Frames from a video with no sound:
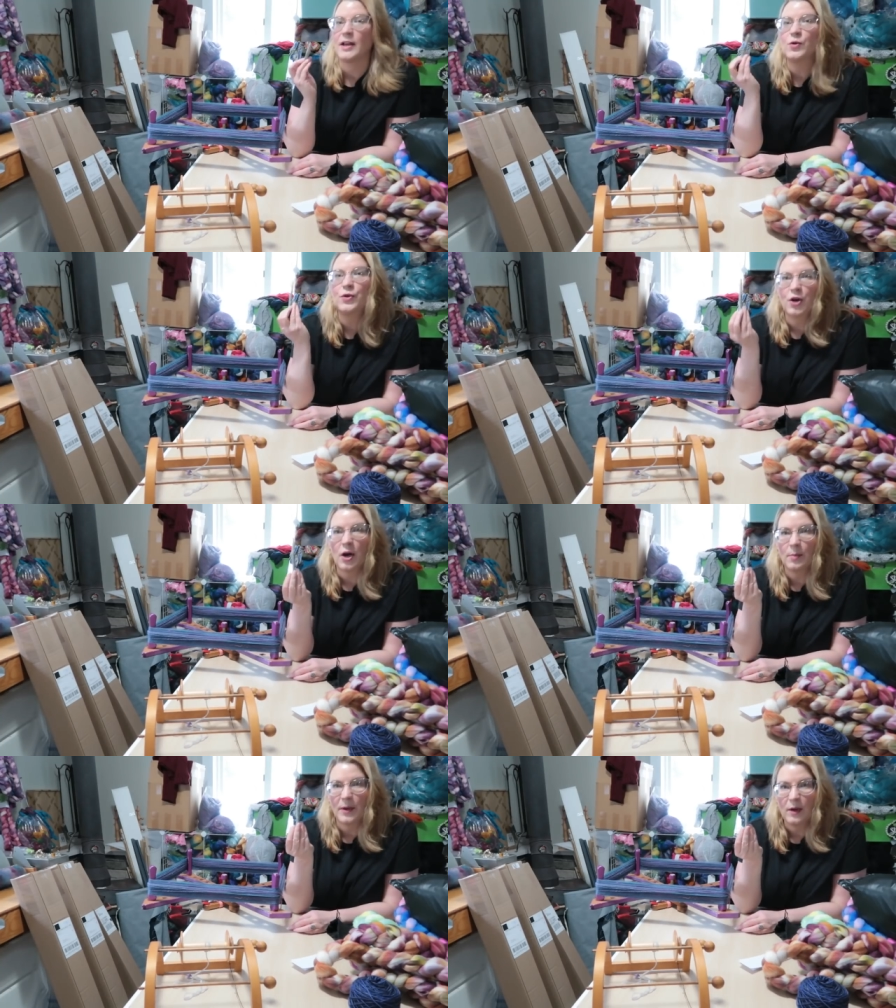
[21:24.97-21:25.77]
use
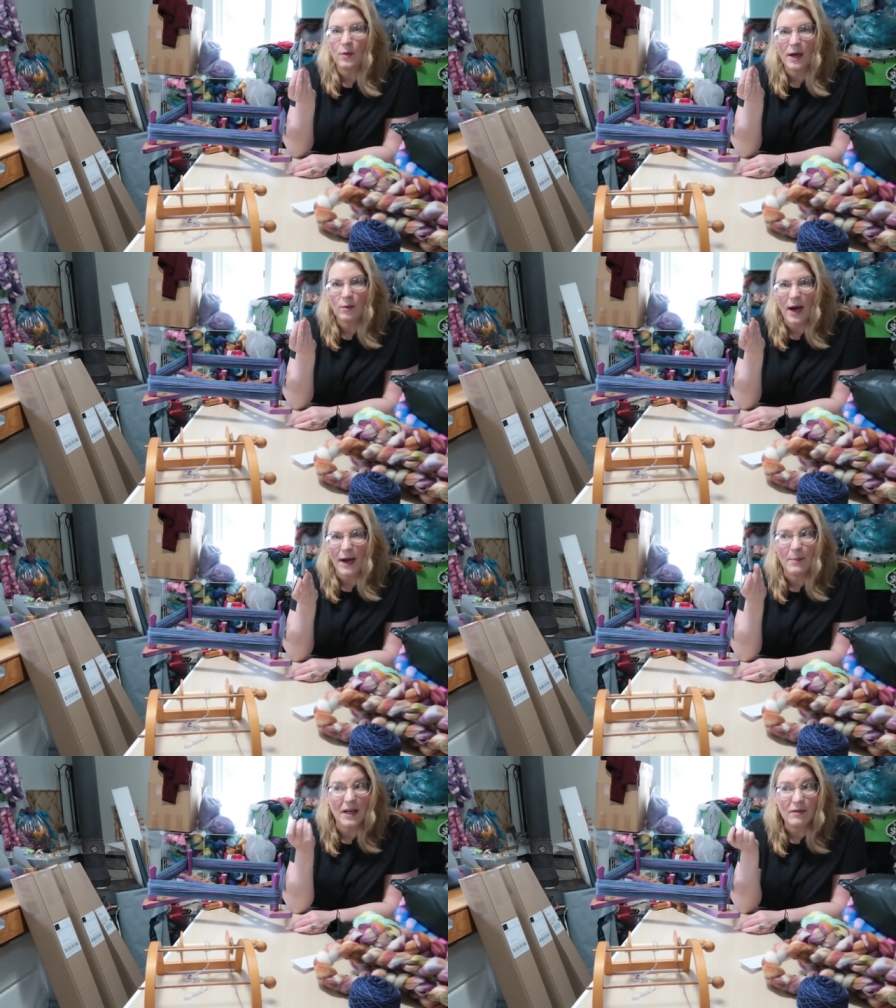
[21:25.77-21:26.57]
Sharpie when I
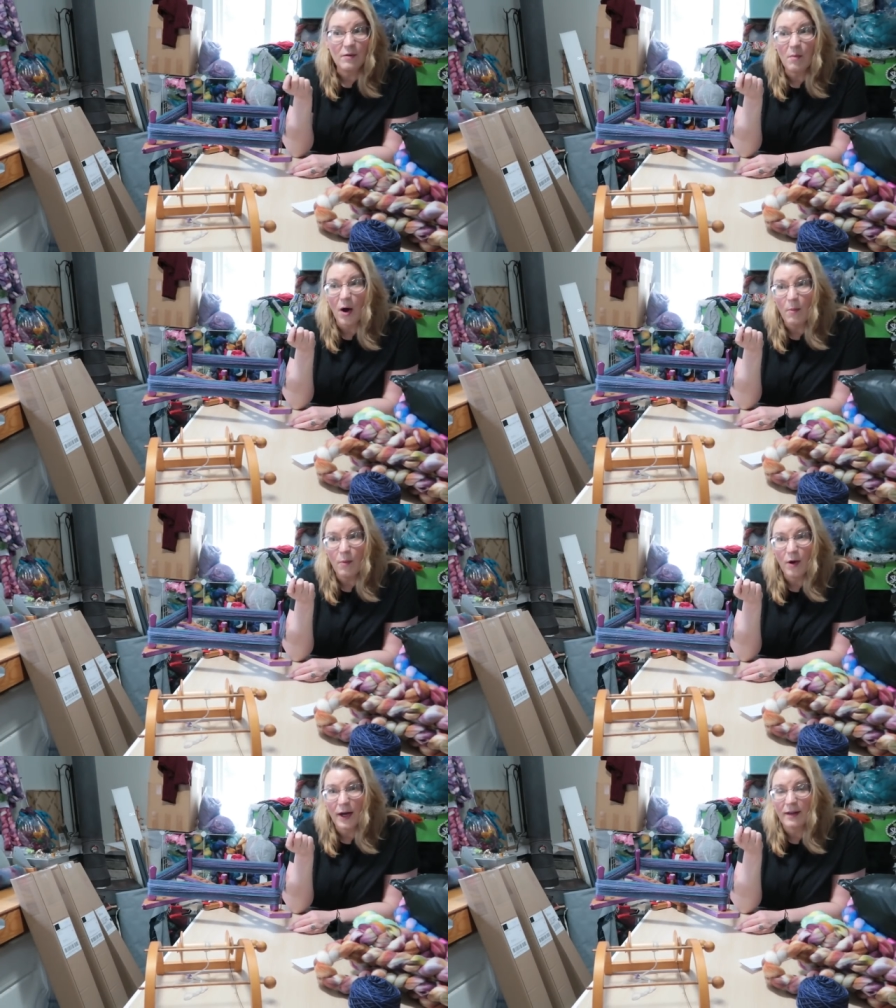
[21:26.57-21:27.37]
write, but even
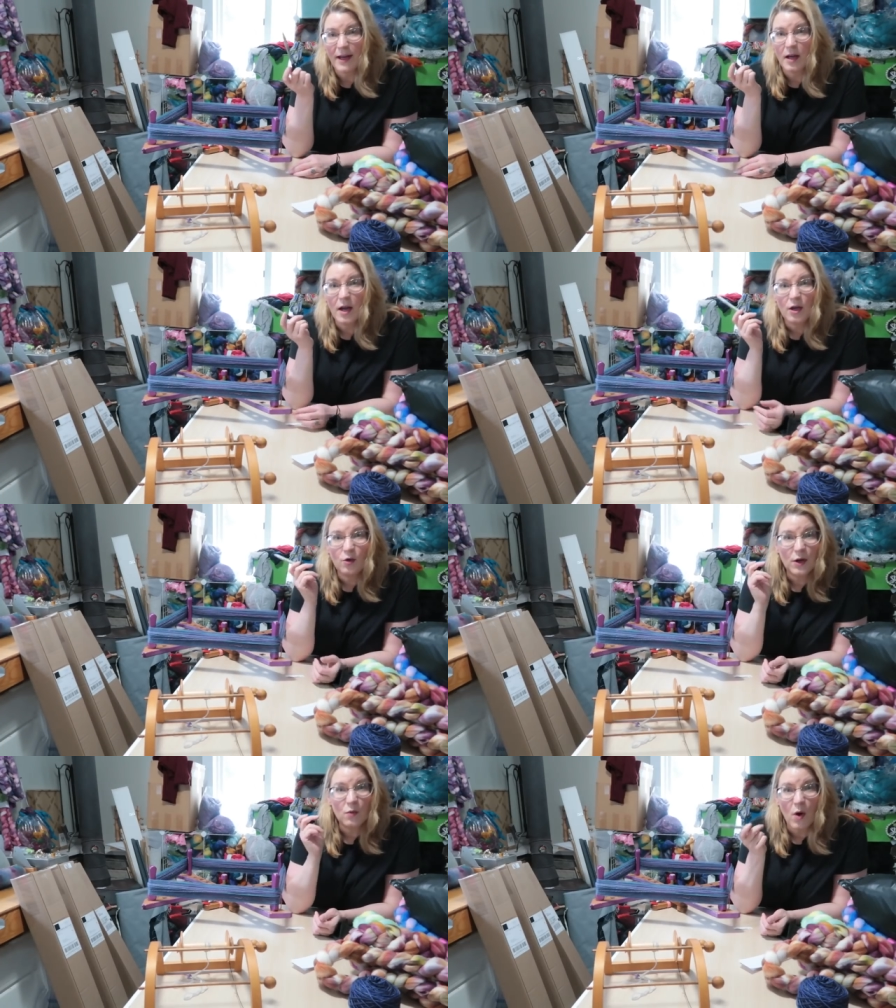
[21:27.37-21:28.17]
ballpoint, like,
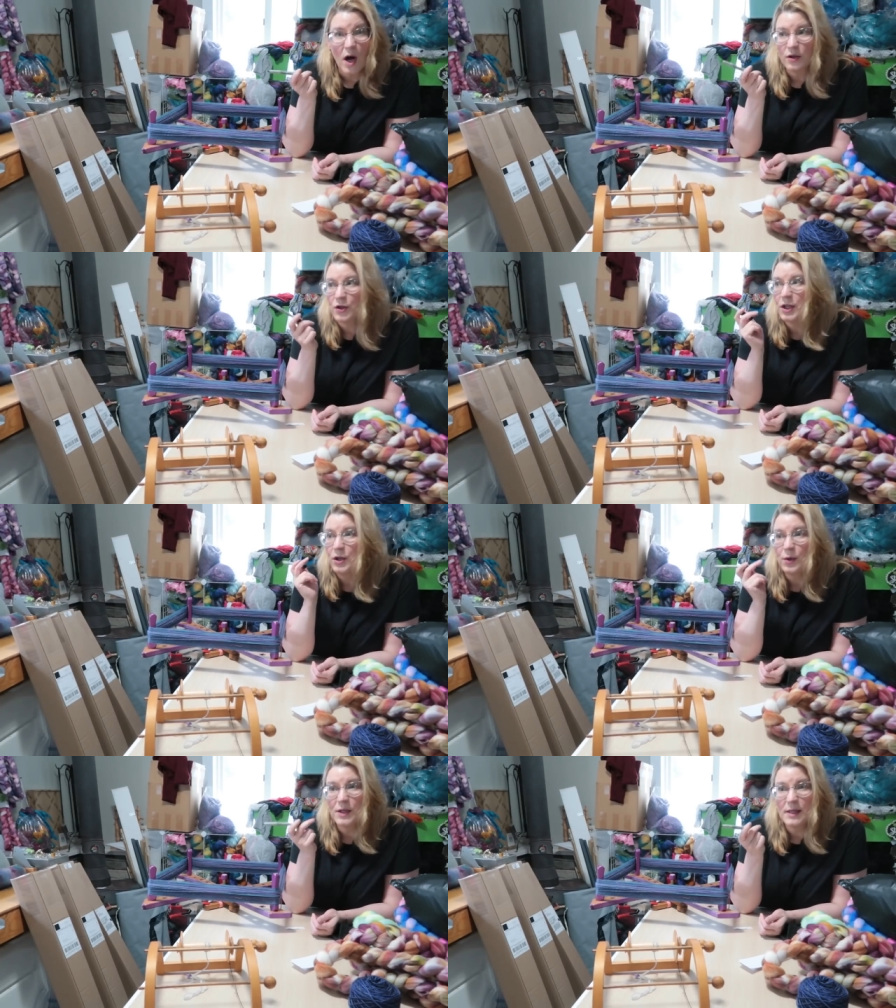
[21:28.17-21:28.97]
you can wash it,
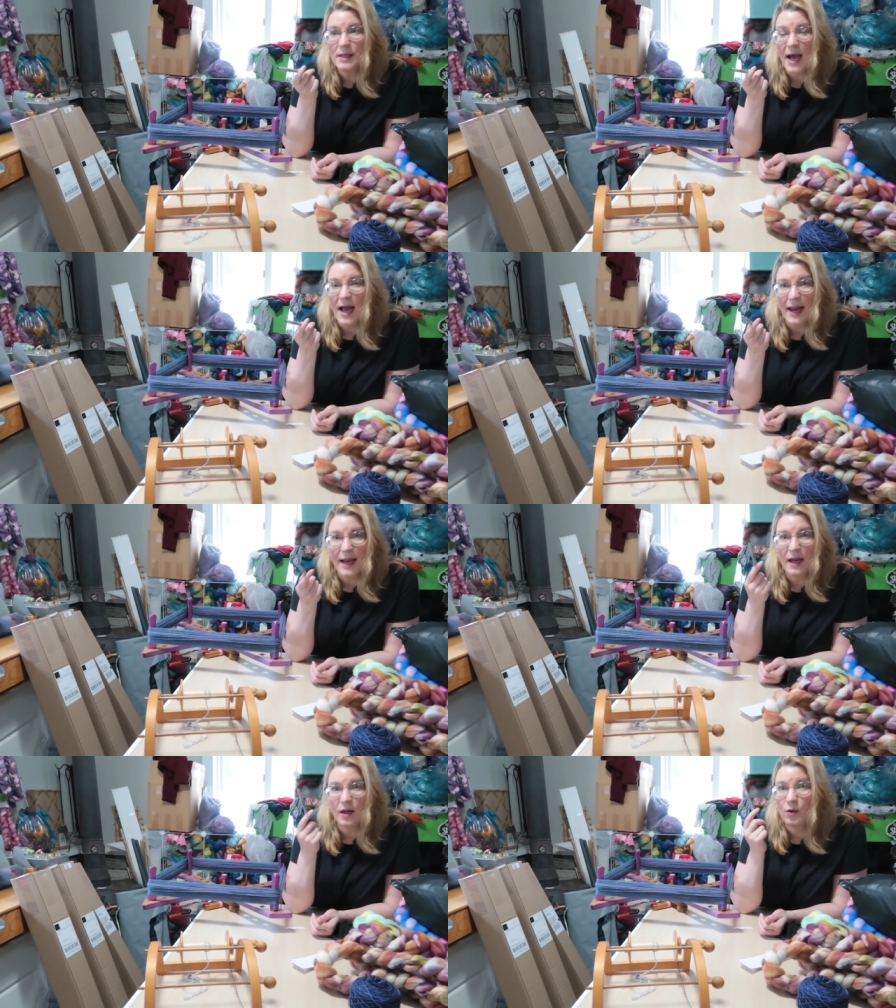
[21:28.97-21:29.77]
you can dye
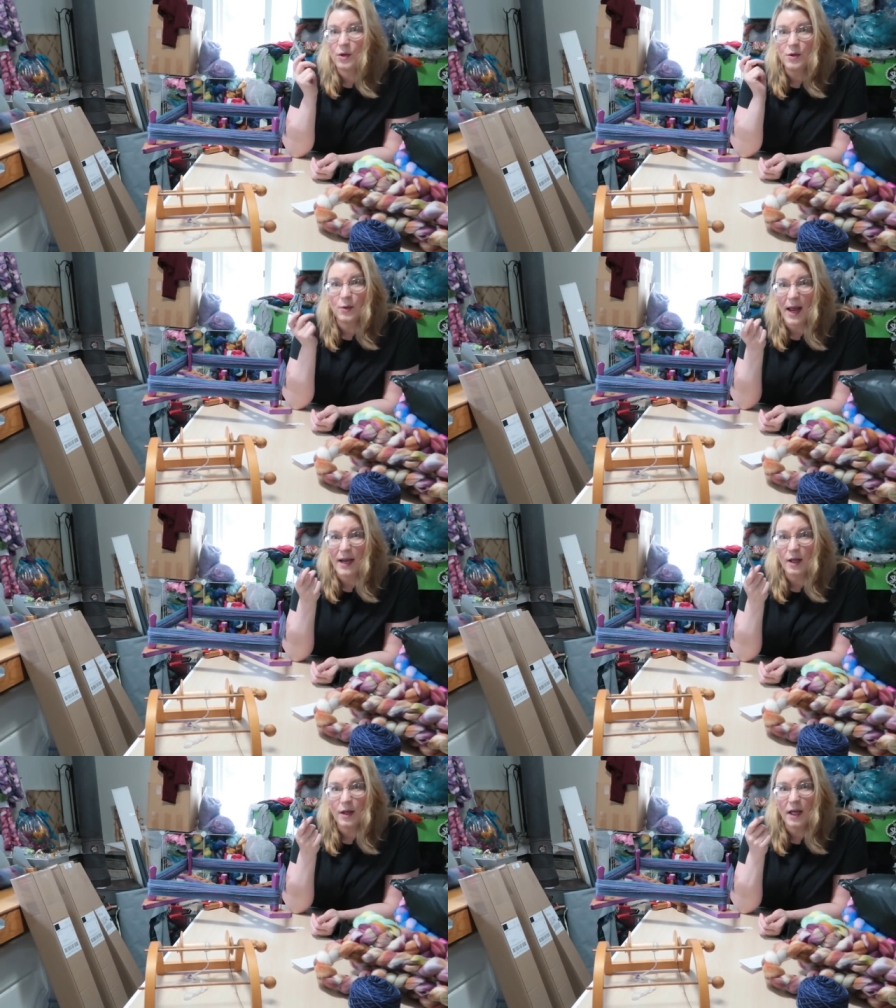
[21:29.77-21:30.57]
it, you can do
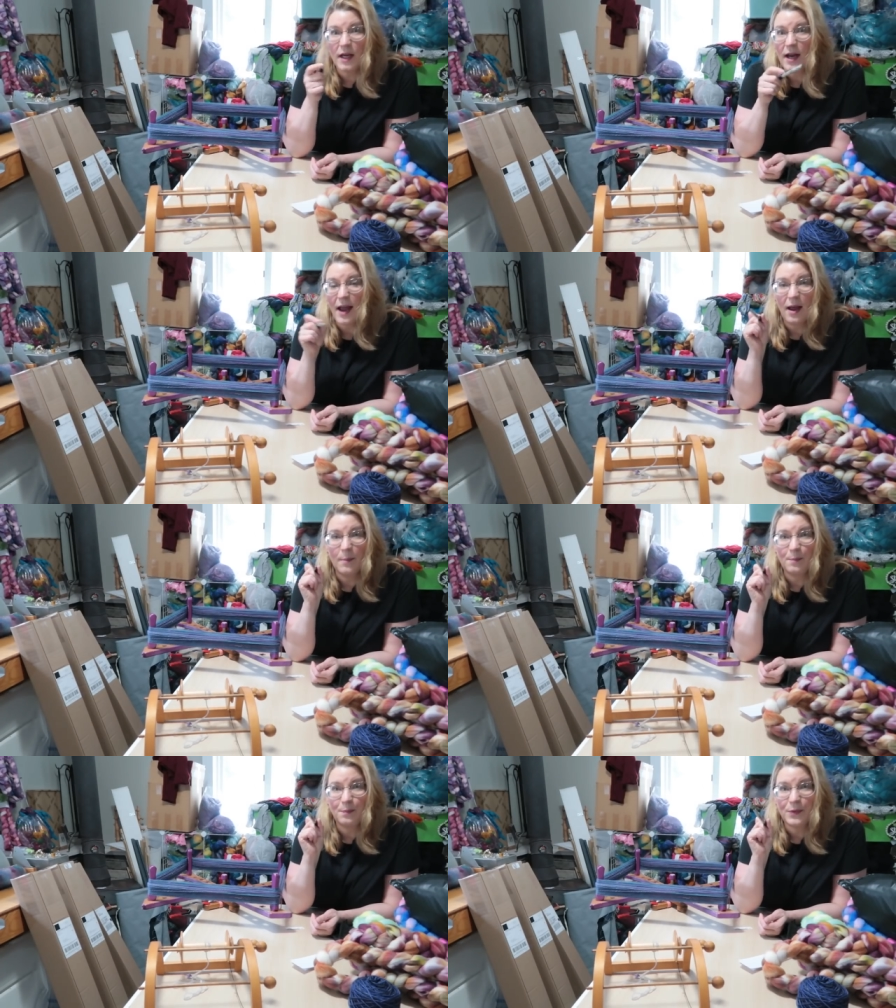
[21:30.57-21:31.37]
anything,
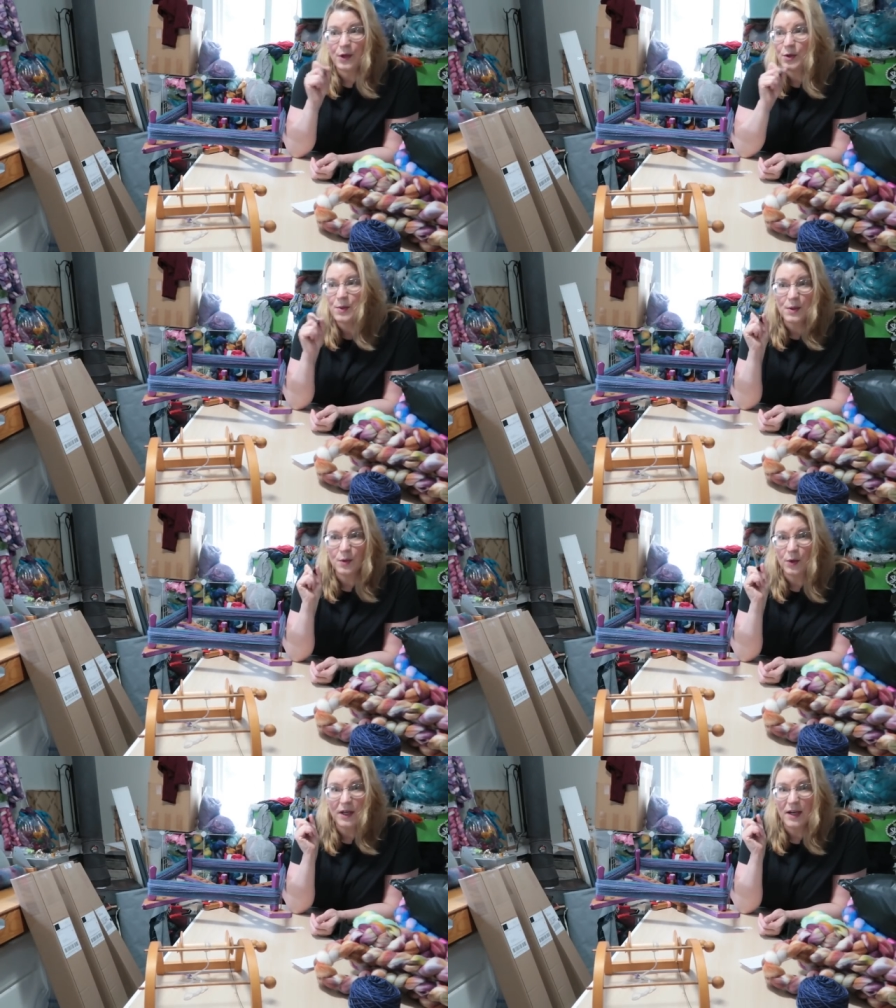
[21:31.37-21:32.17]
and you can
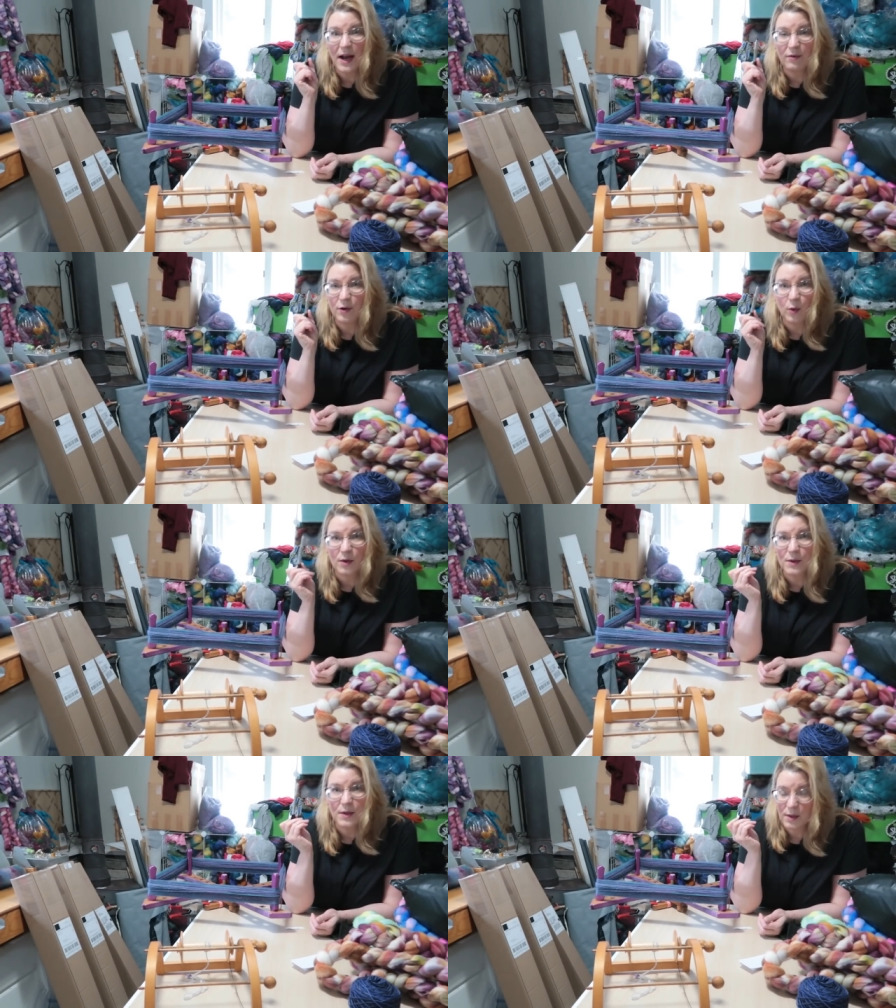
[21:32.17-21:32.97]
still read it
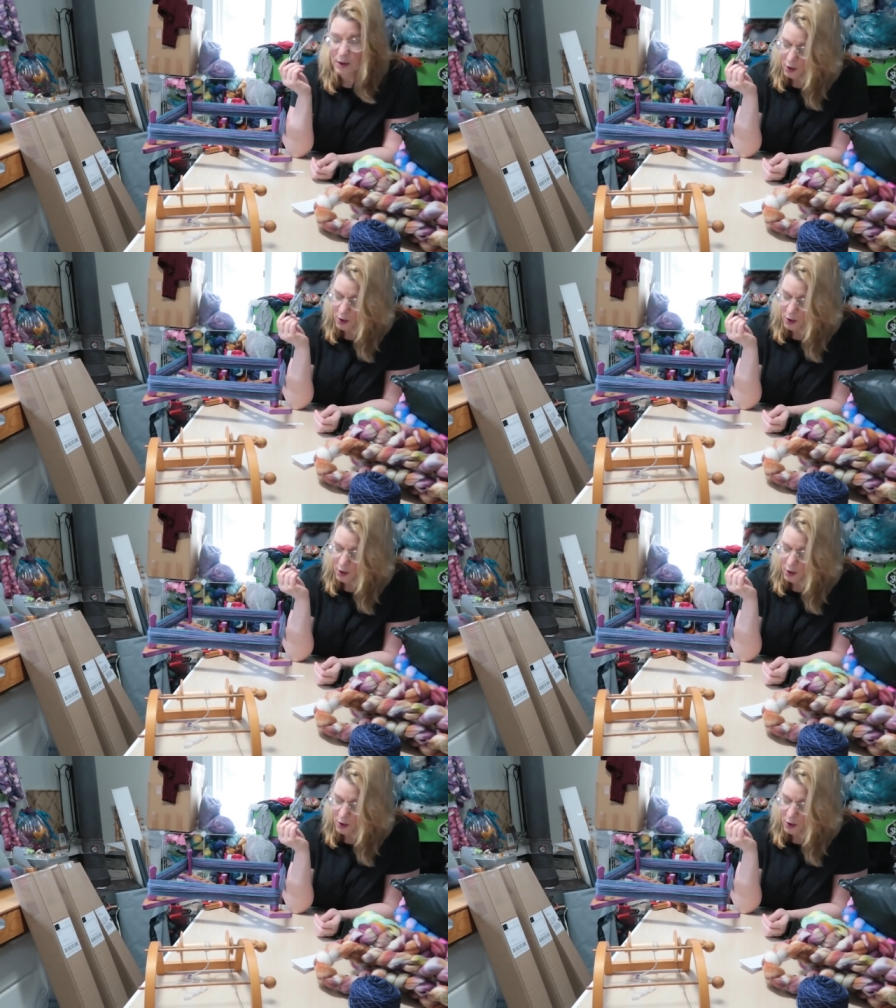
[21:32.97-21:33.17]
afterwards. It doesn't